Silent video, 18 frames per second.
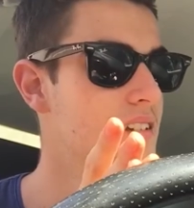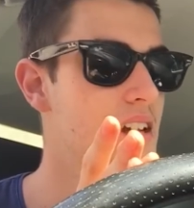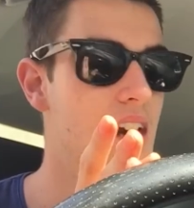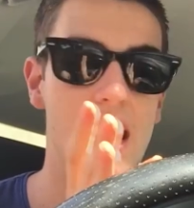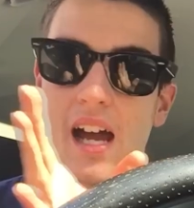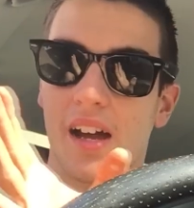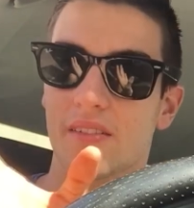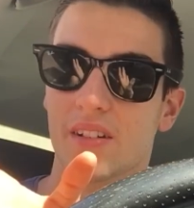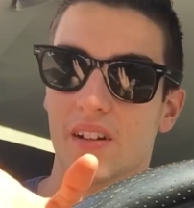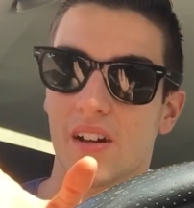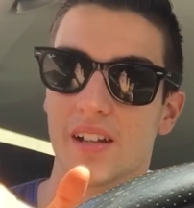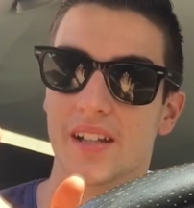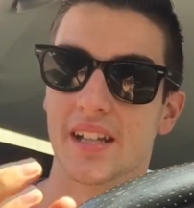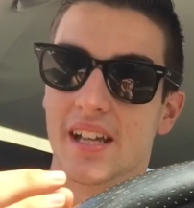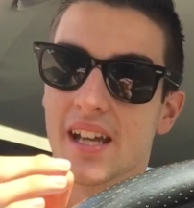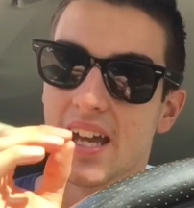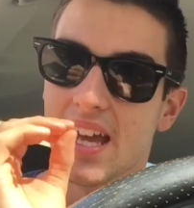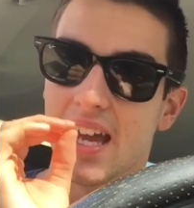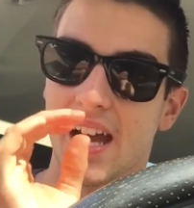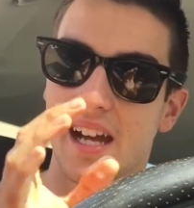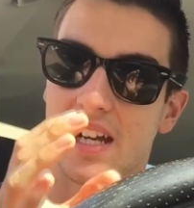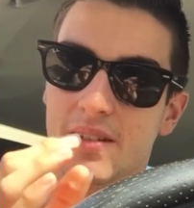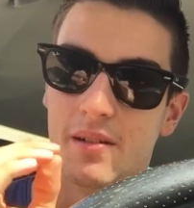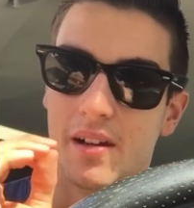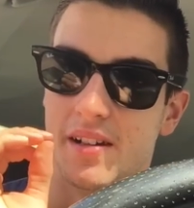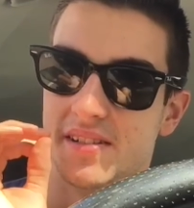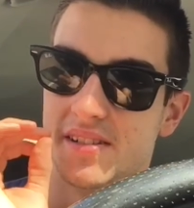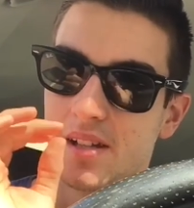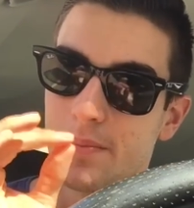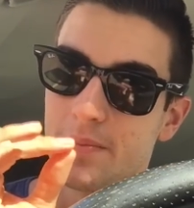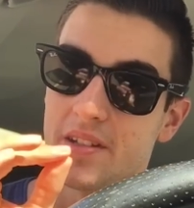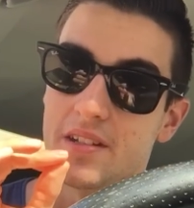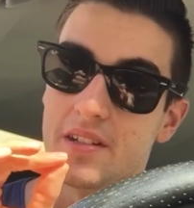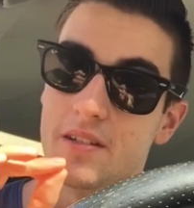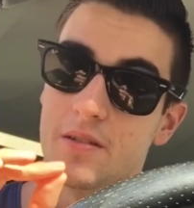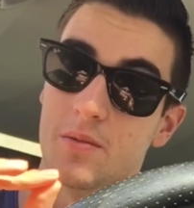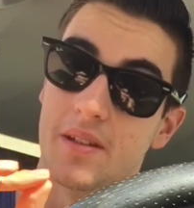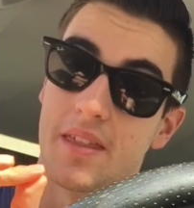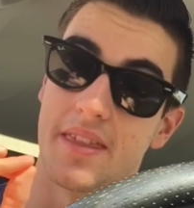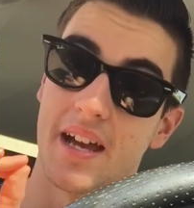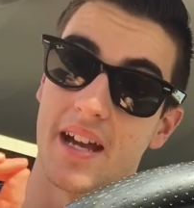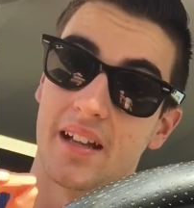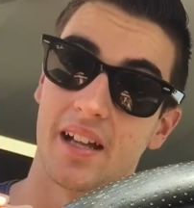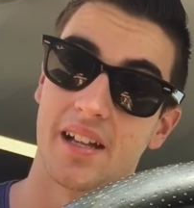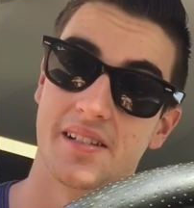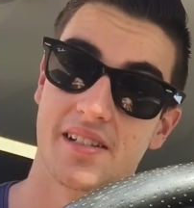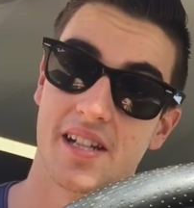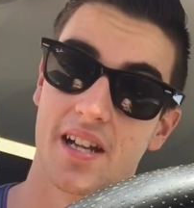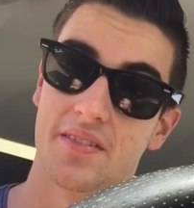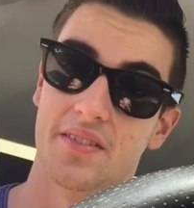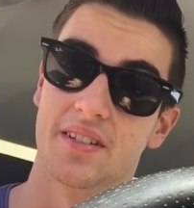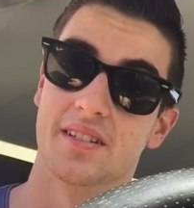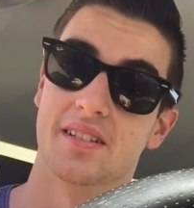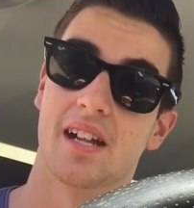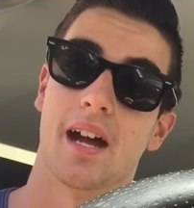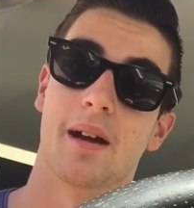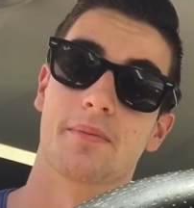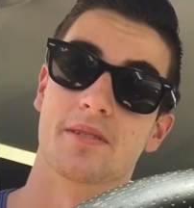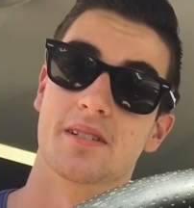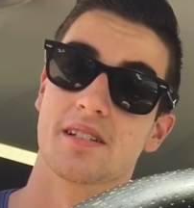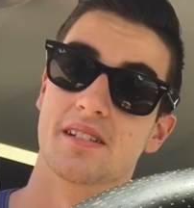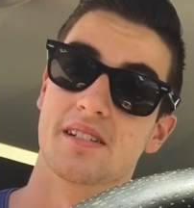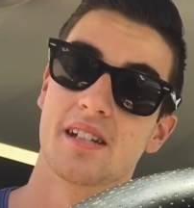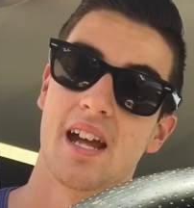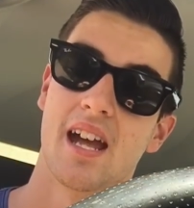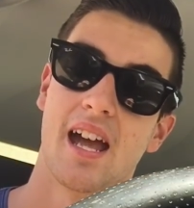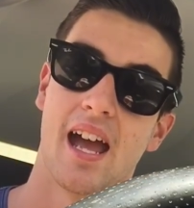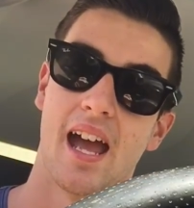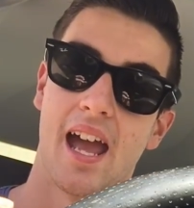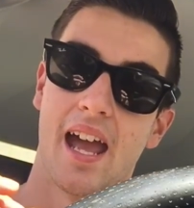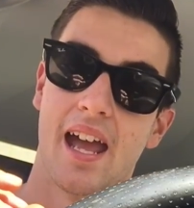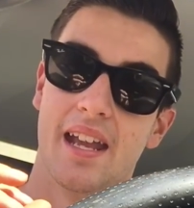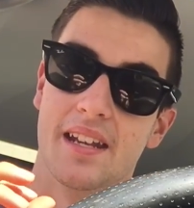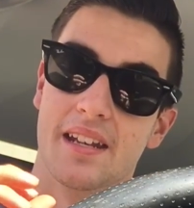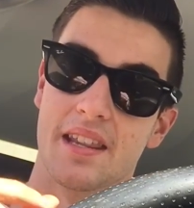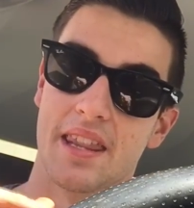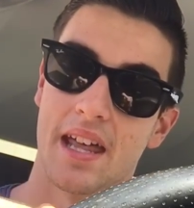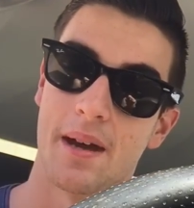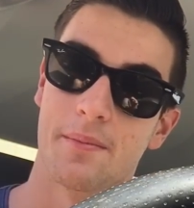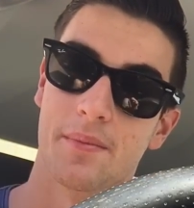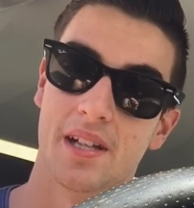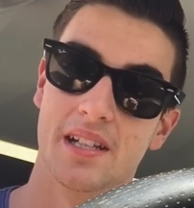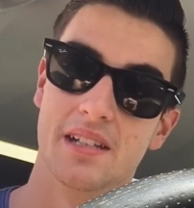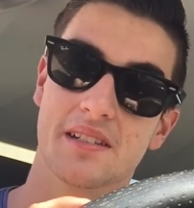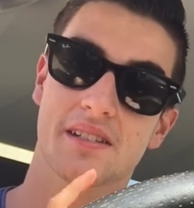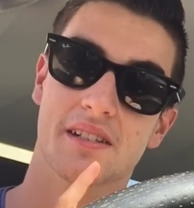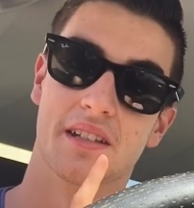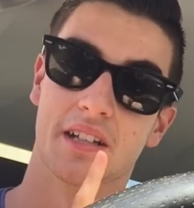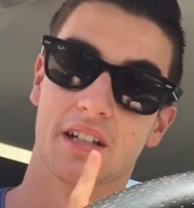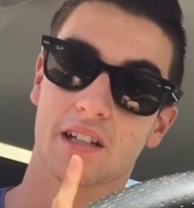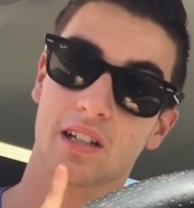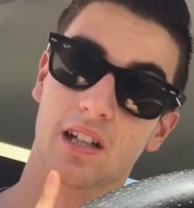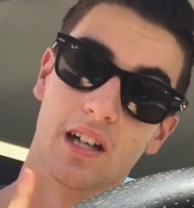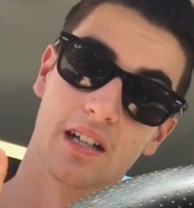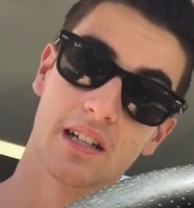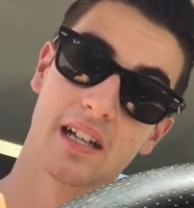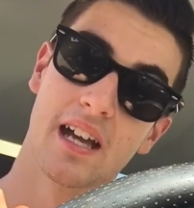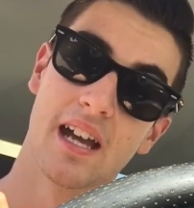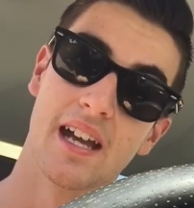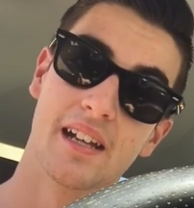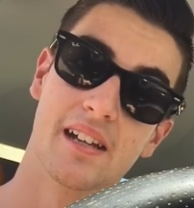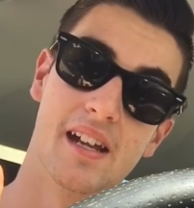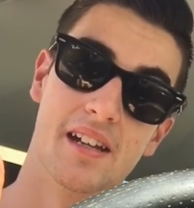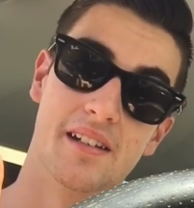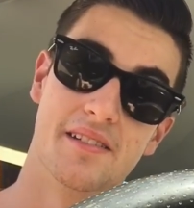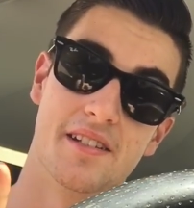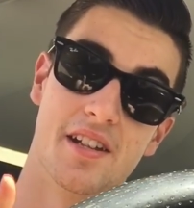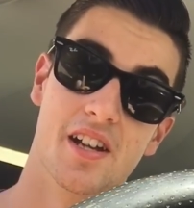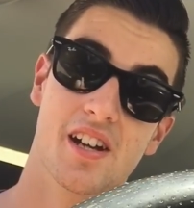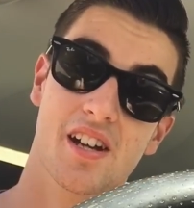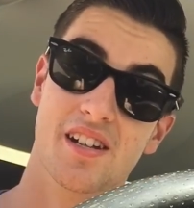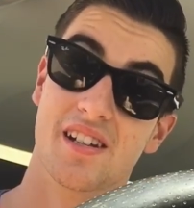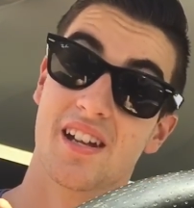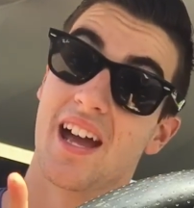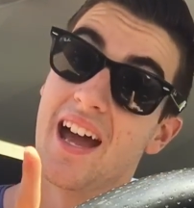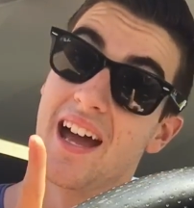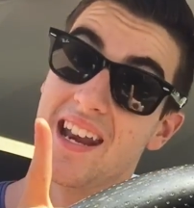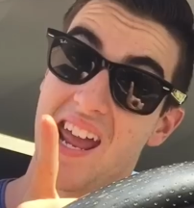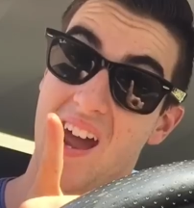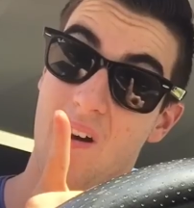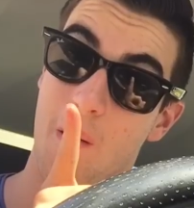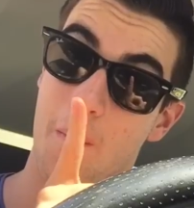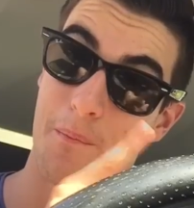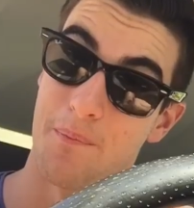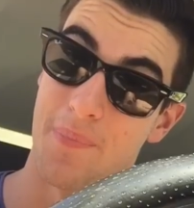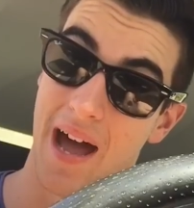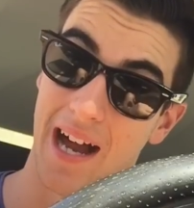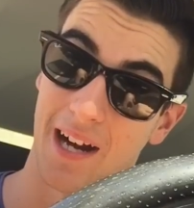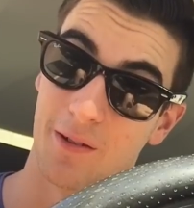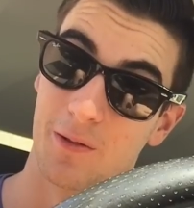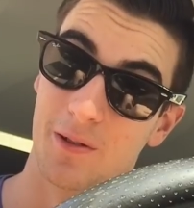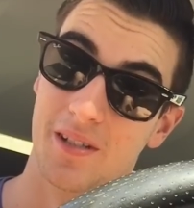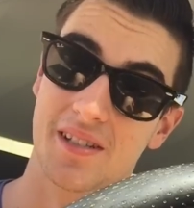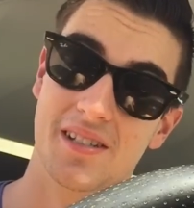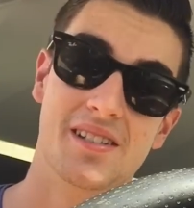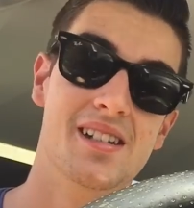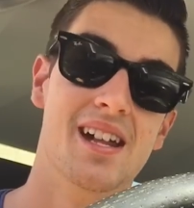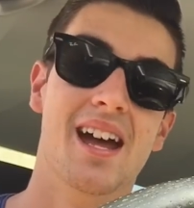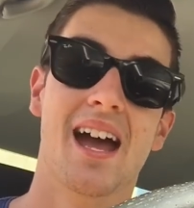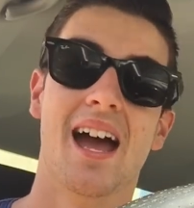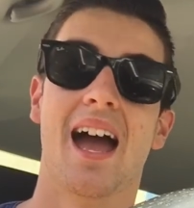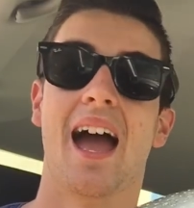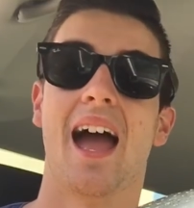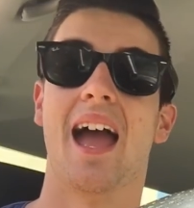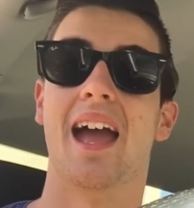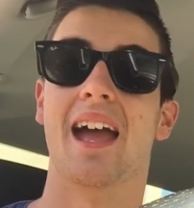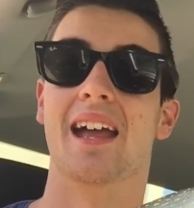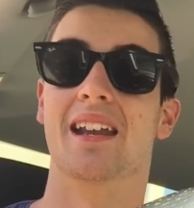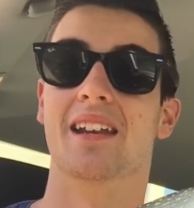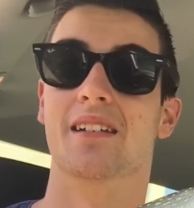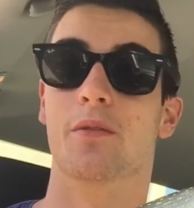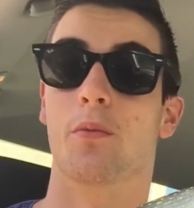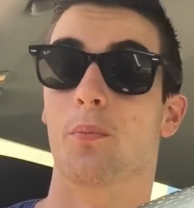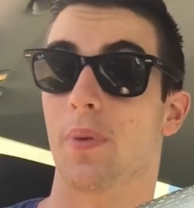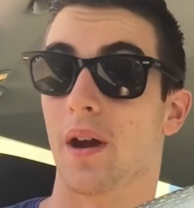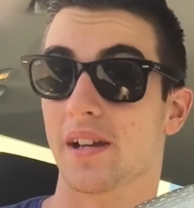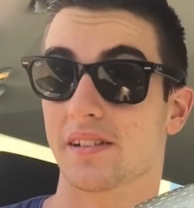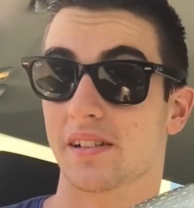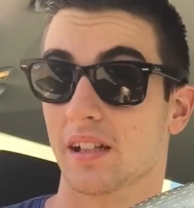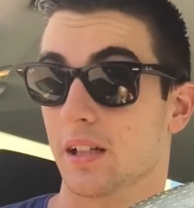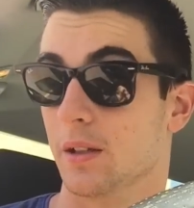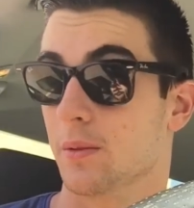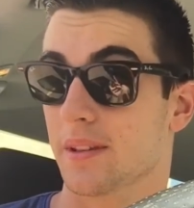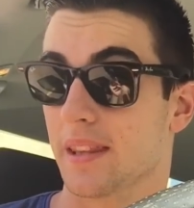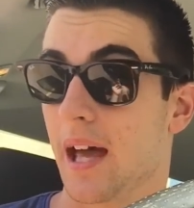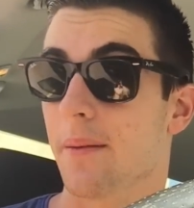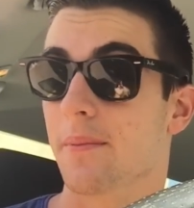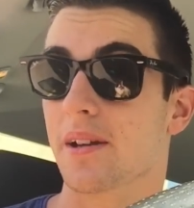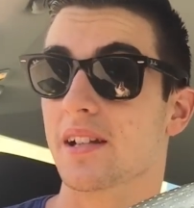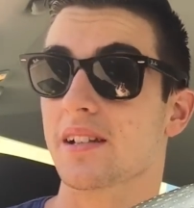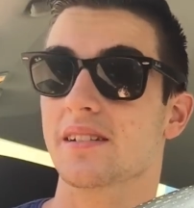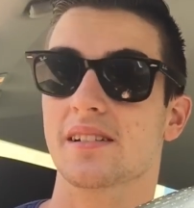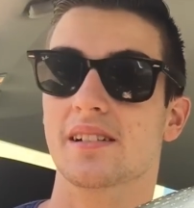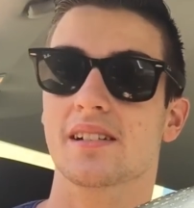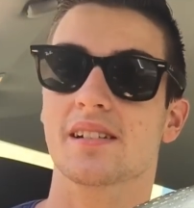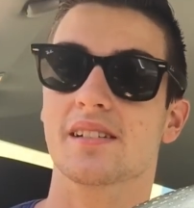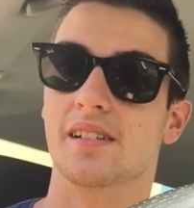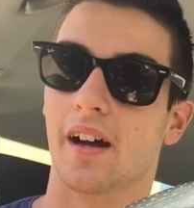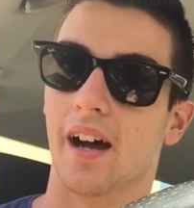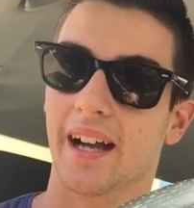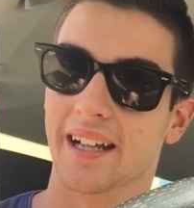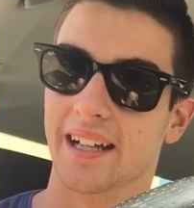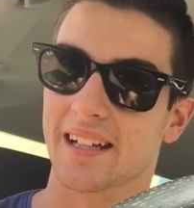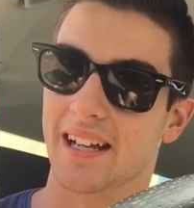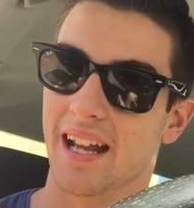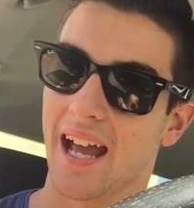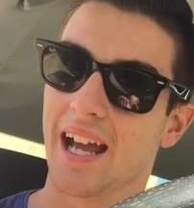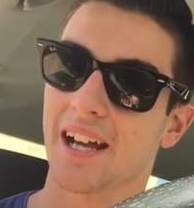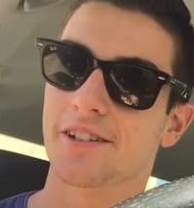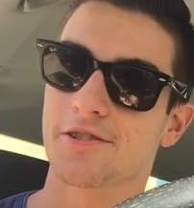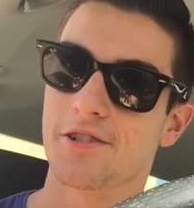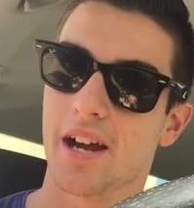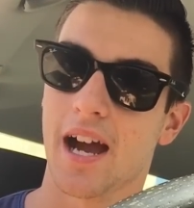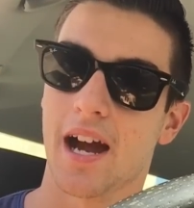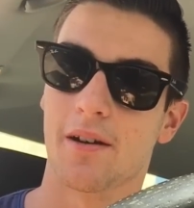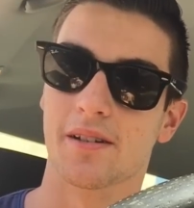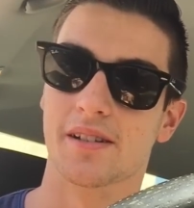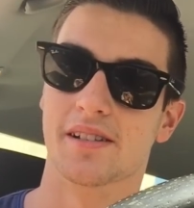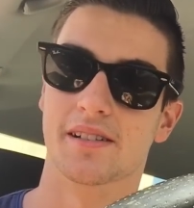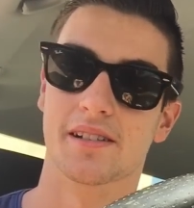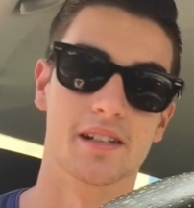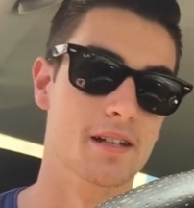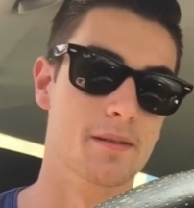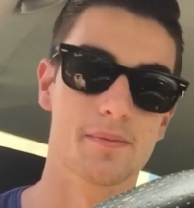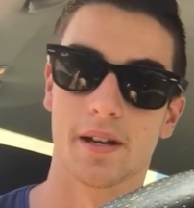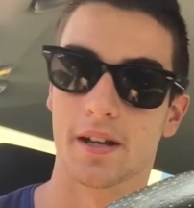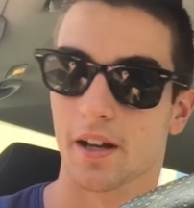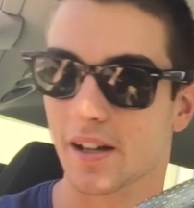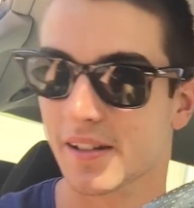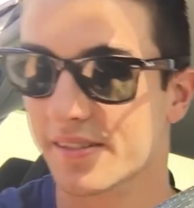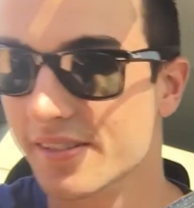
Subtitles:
I have no idea. Anyway, something to do with daylight savings happens, and that means that the clock gets turned an hour backwards. And basically what that means is I get an extra hour's sleep and I